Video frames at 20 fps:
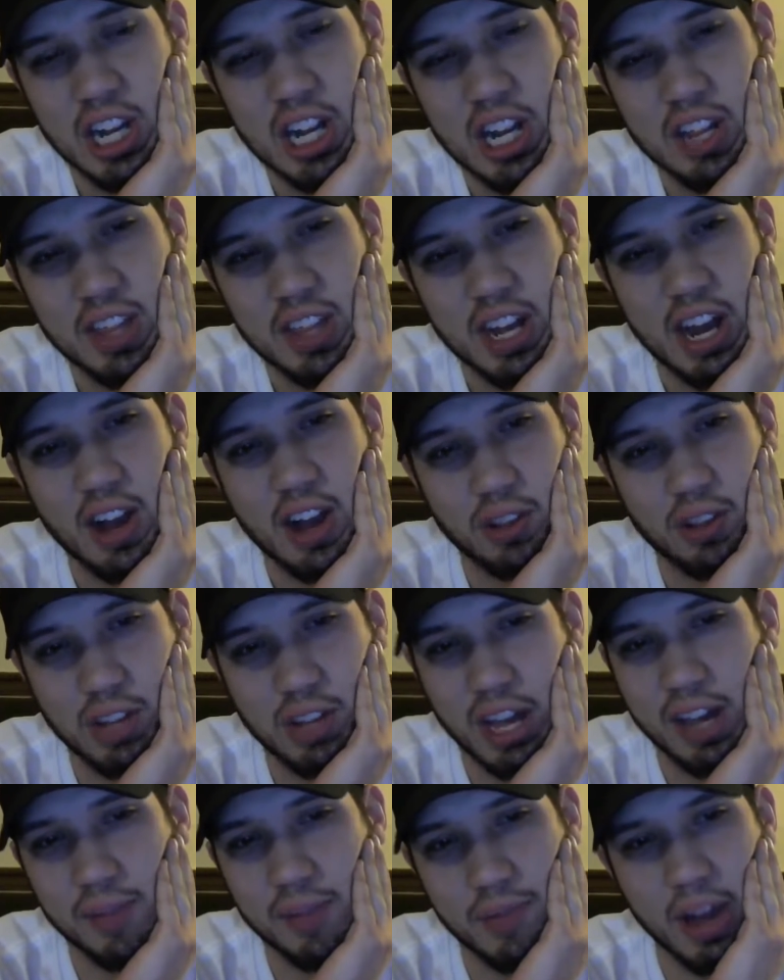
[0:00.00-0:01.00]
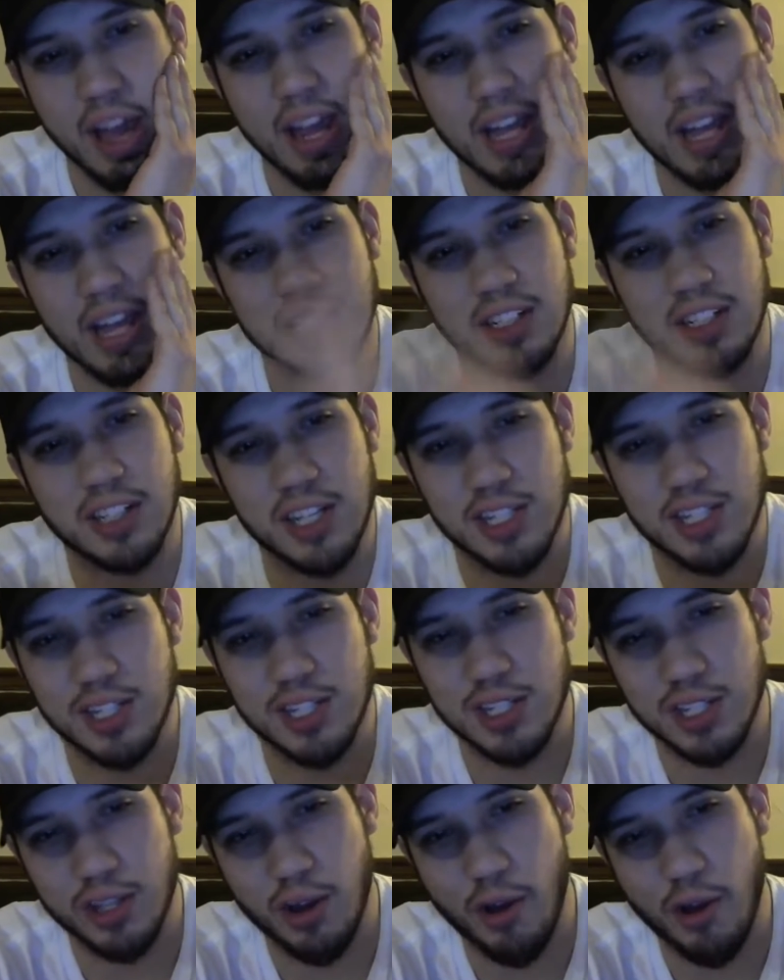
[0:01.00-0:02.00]
then I get to listen
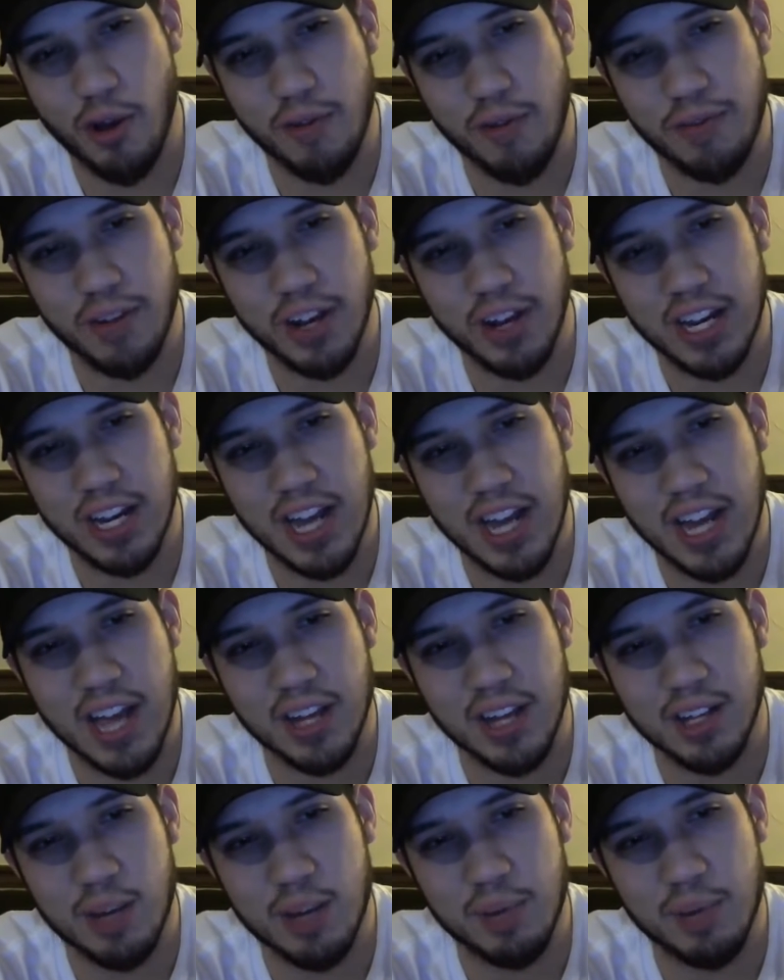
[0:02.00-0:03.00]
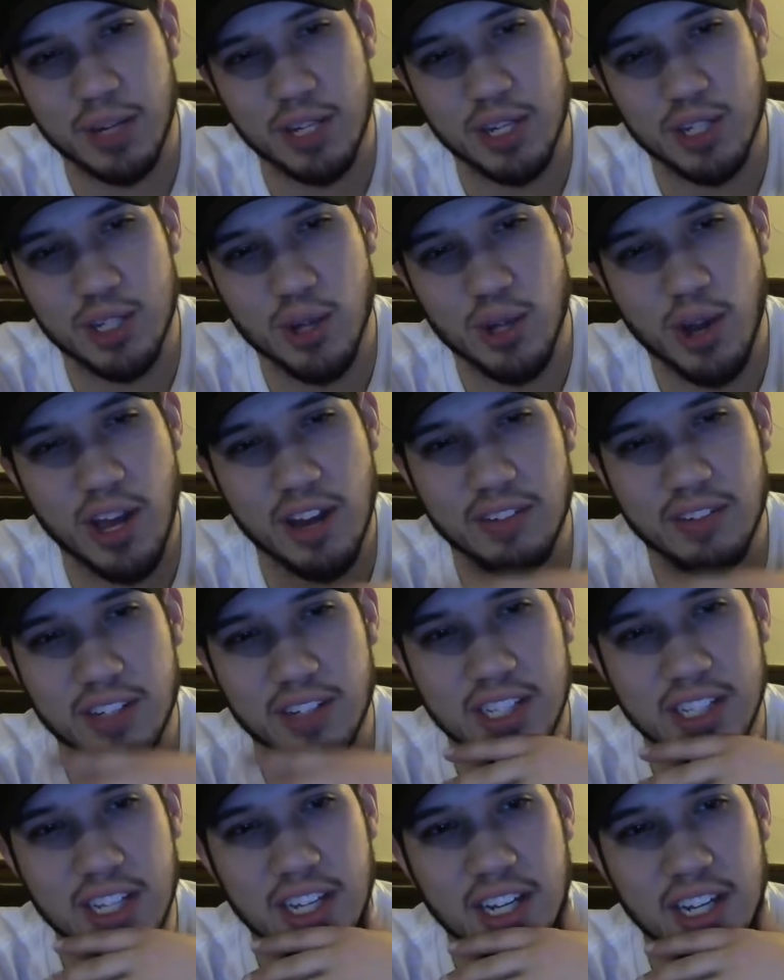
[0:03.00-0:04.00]
to the whole fucking 9 Club and enjoy
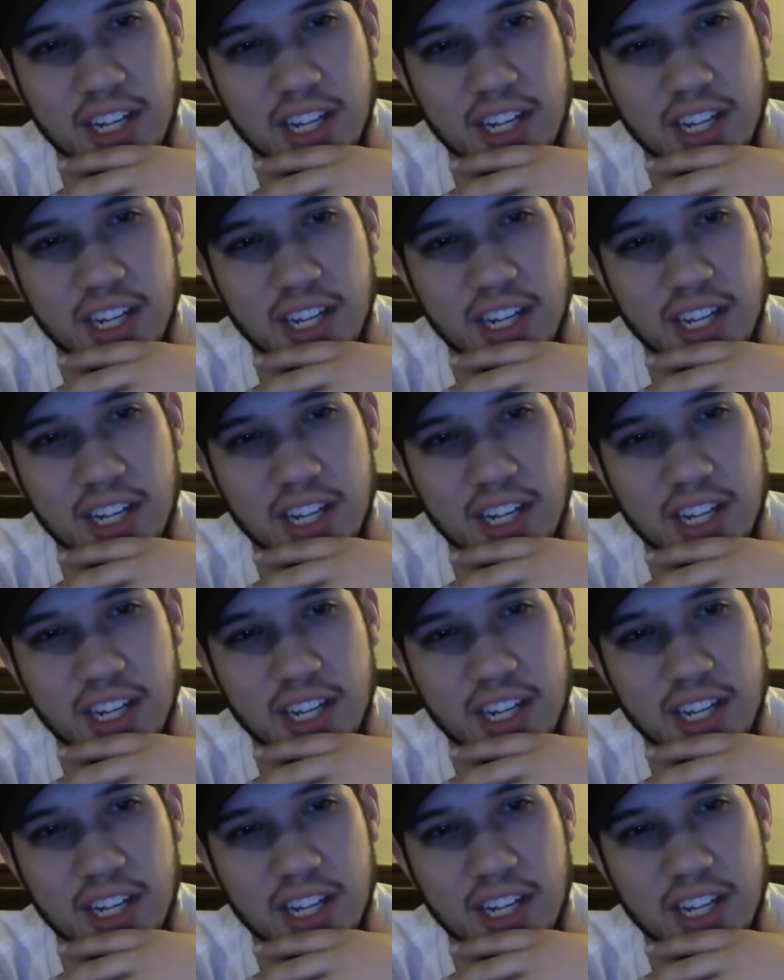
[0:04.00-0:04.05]
everything.